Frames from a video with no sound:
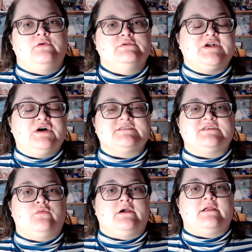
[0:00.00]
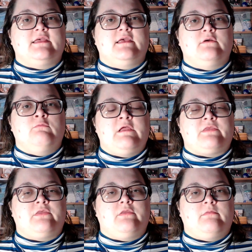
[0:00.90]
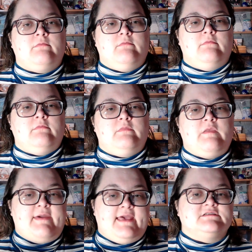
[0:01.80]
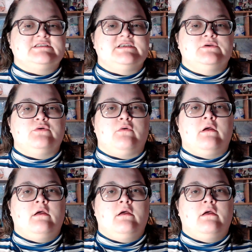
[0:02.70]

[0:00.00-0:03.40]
who's also working with the male to